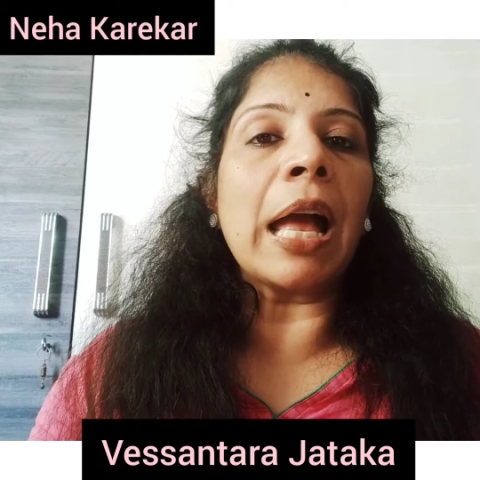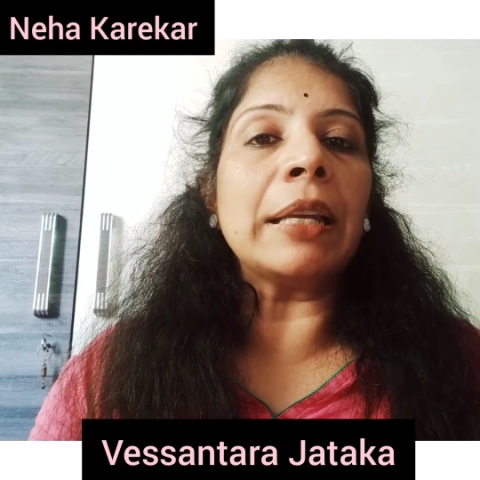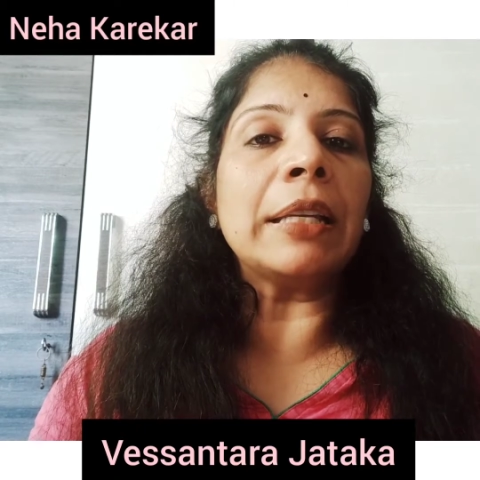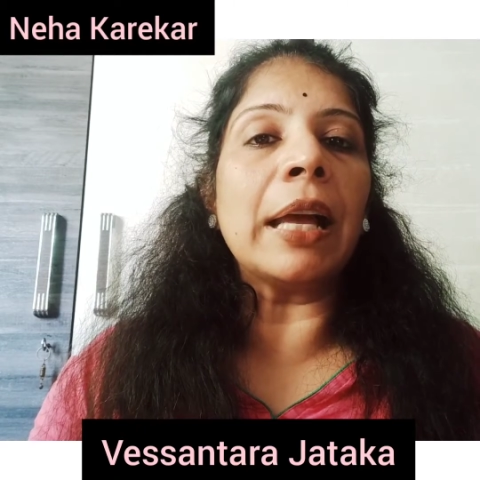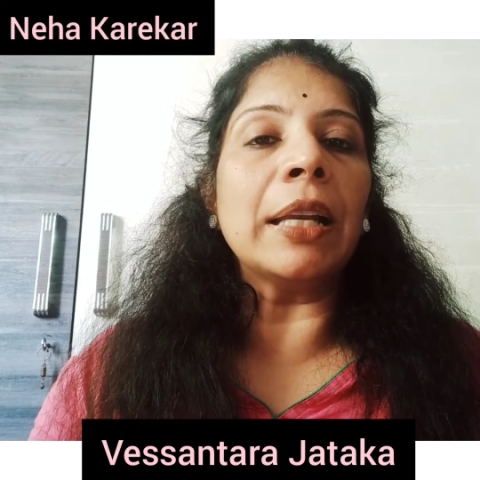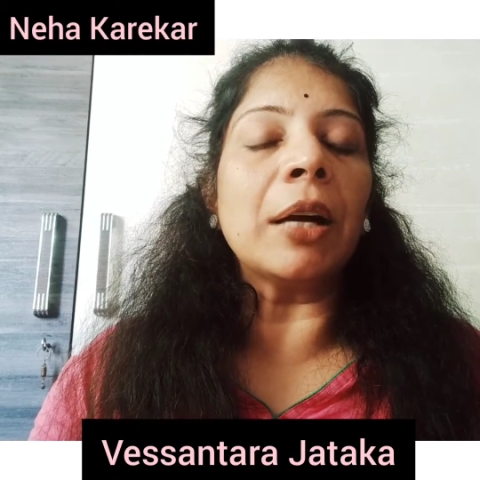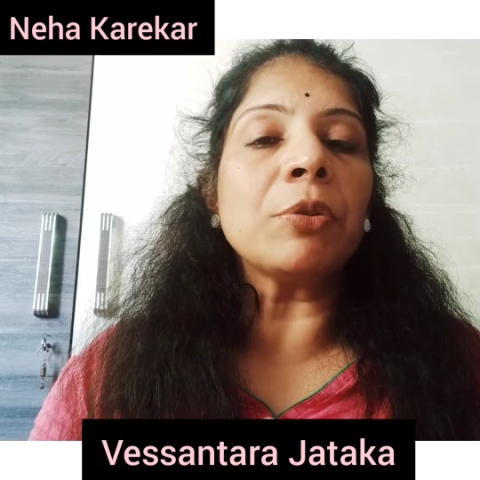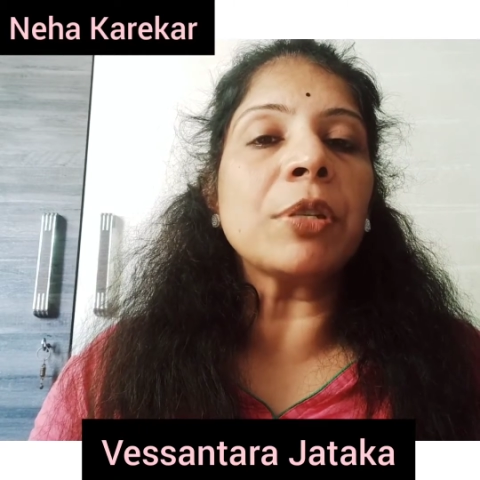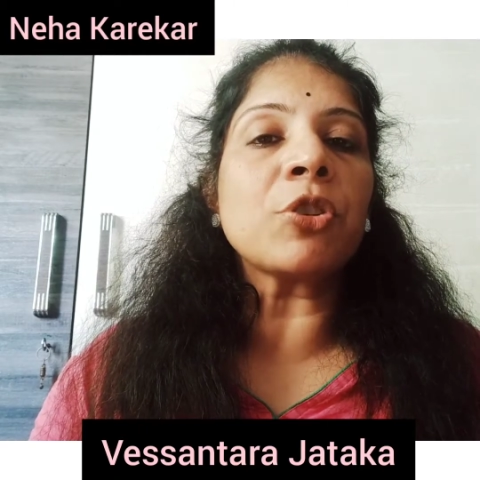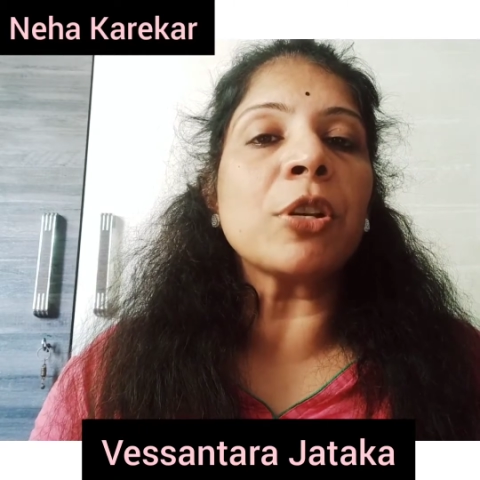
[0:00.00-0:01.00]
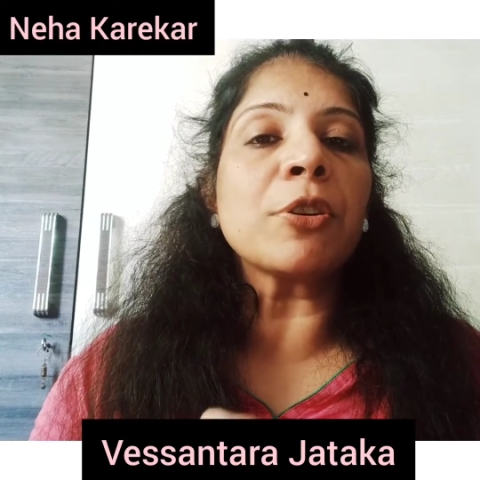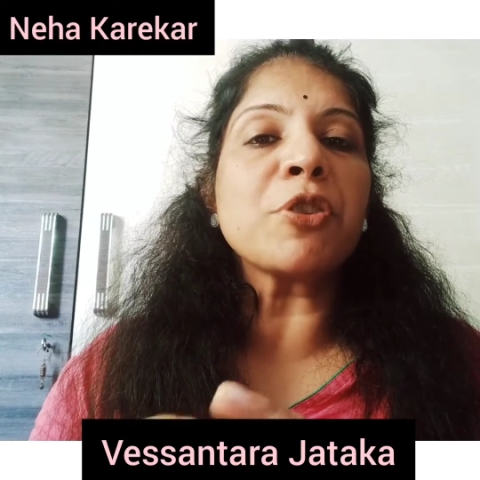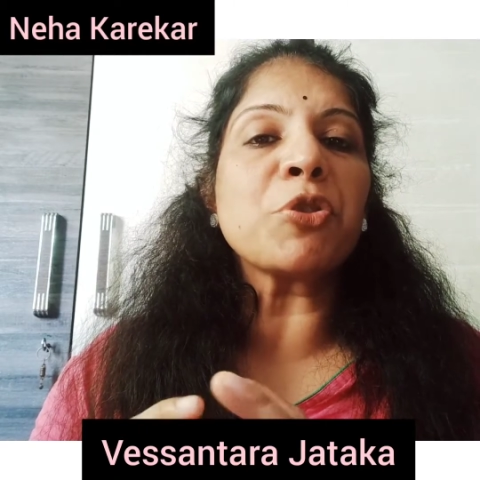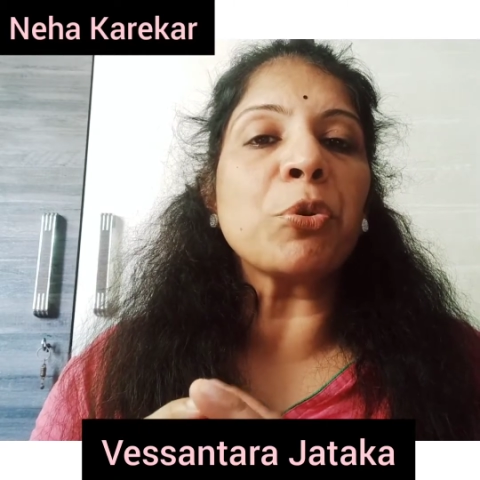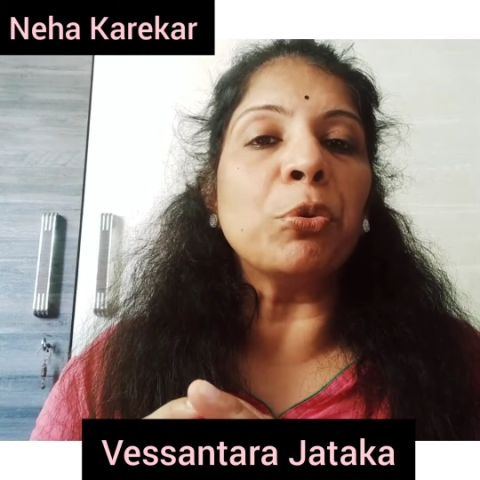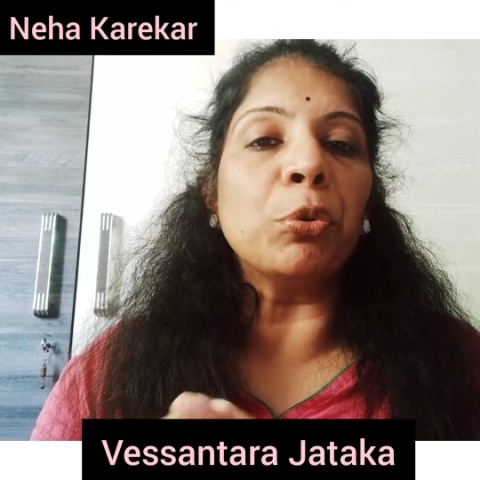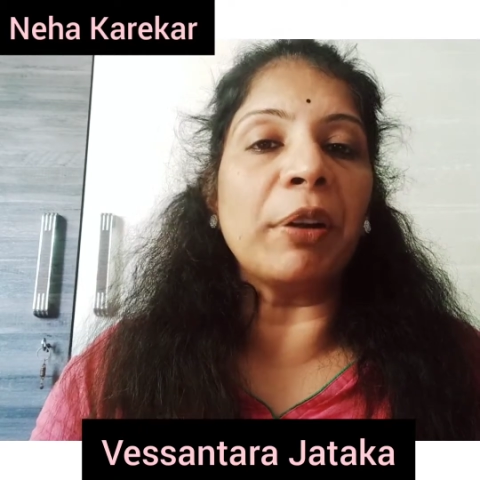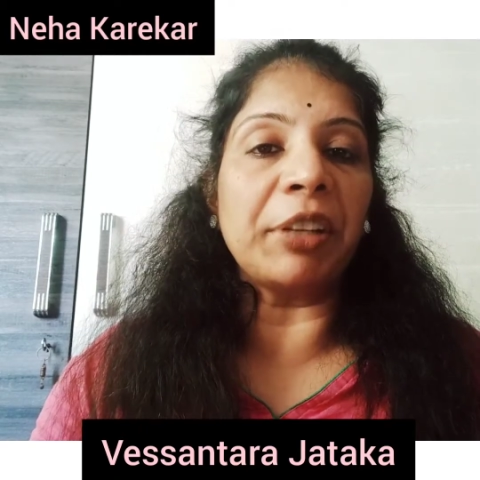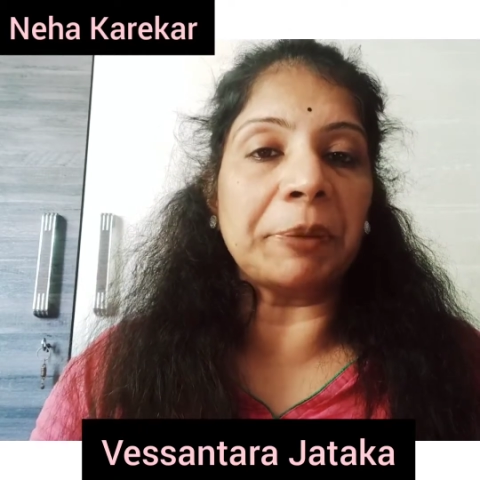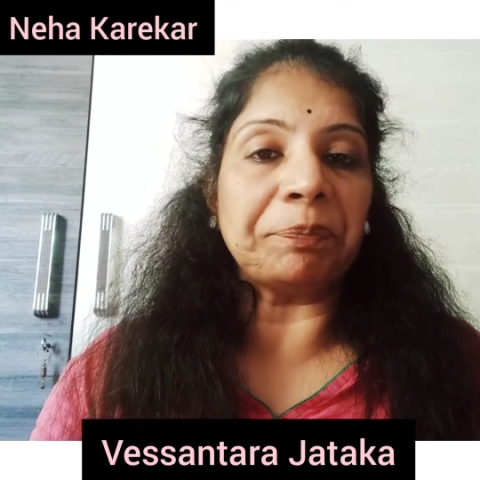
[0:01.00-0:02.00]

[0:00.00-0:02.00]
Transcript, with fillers: and he allows the children to go away.